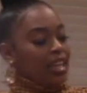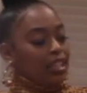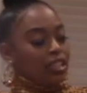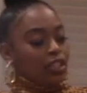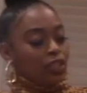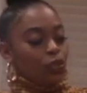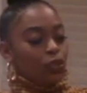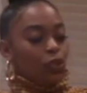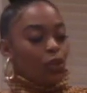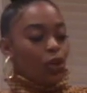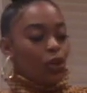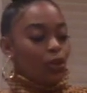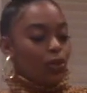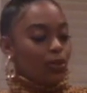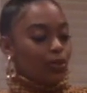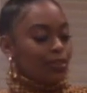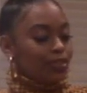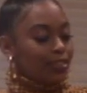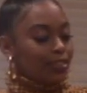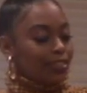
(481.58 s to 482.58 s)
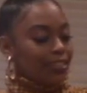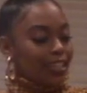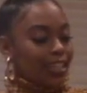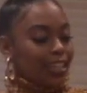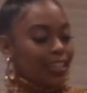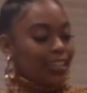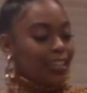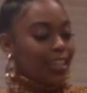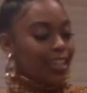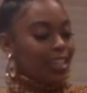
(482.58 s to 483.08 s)
you know,
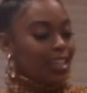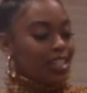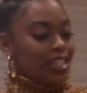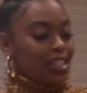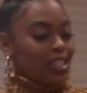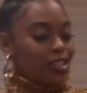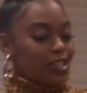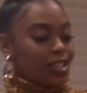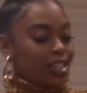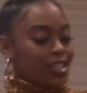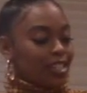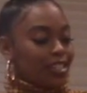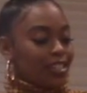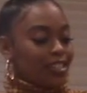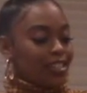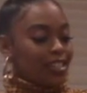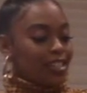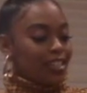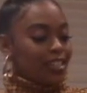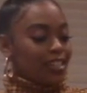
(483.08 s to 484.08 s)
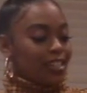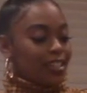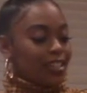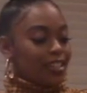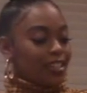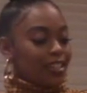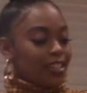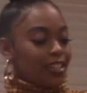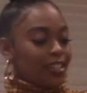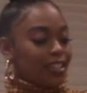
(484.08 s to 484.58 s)
again, it's just
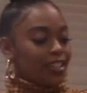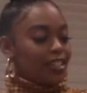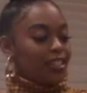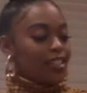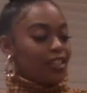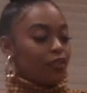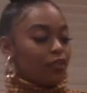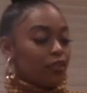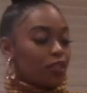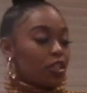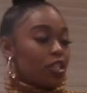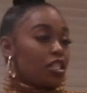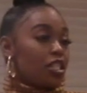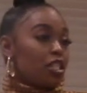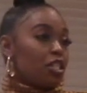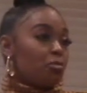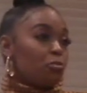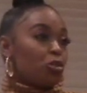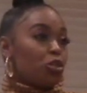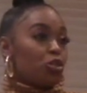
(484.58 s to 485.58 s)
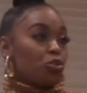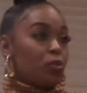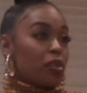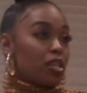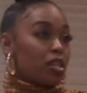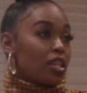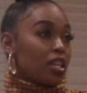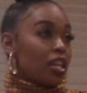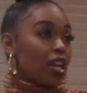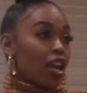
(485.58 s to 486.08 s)
the differences
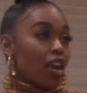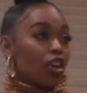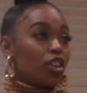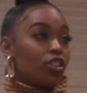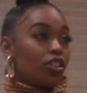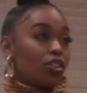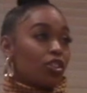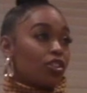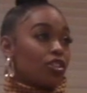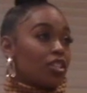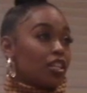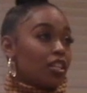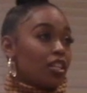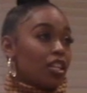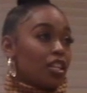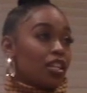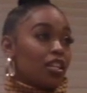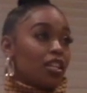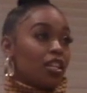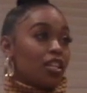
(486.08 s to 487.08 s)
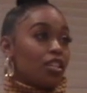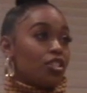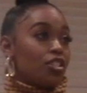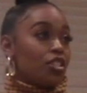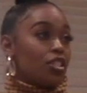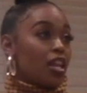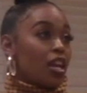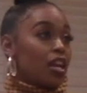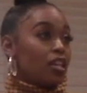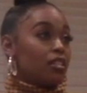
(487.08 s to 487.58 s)
between the characters, and
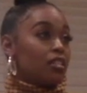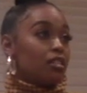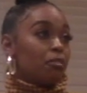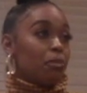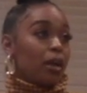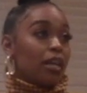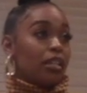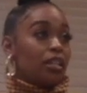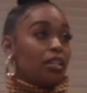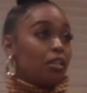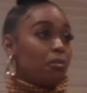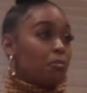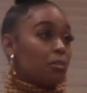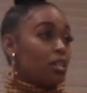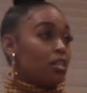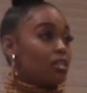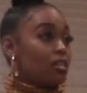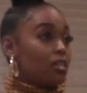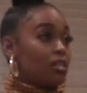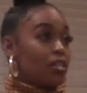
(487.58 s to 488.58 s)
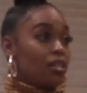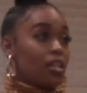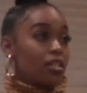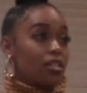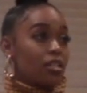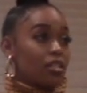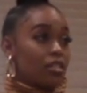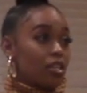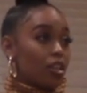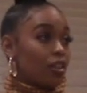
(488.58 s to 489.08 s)
she has a by any means is
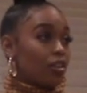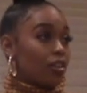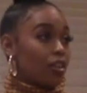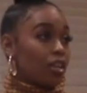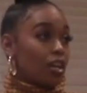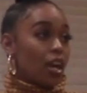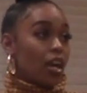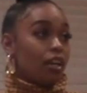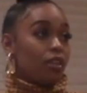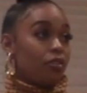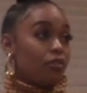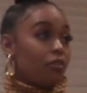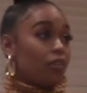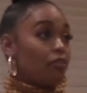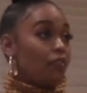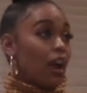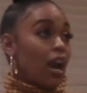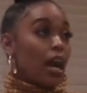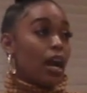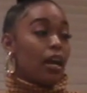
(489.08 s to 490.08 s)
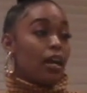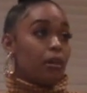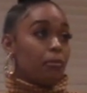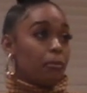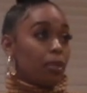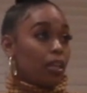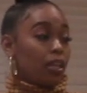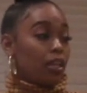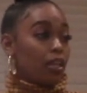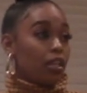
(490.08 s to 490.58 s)
necessary kind of a
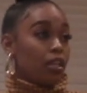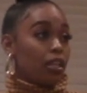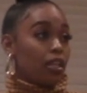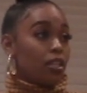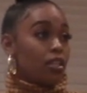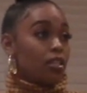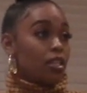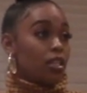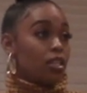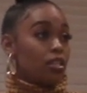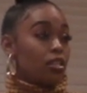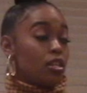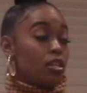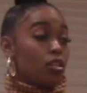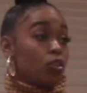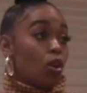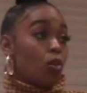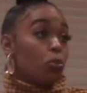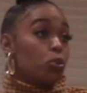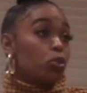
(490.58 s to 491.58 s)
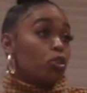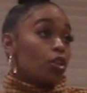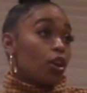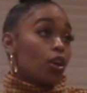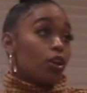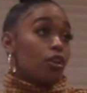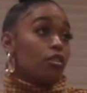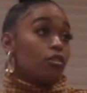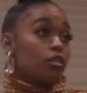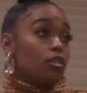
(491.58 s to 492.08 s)
vibe, and it's almost to
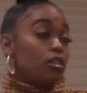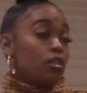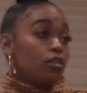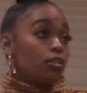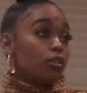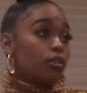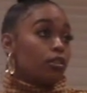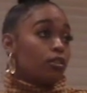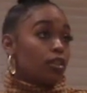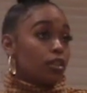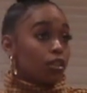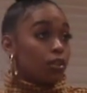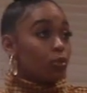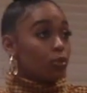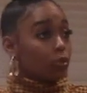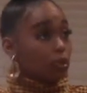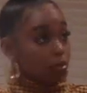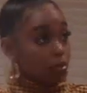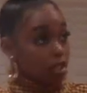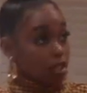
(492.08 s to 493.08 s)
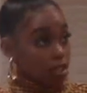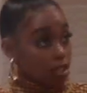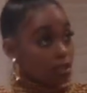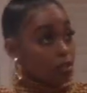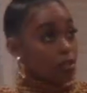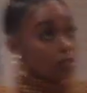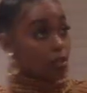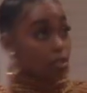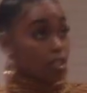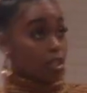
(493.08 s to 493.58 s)
her, it's either kill or be
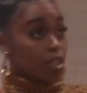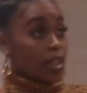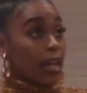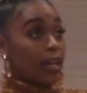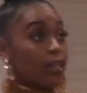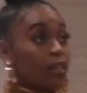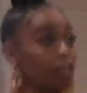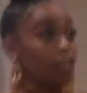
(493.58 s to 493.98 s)
killed. It's like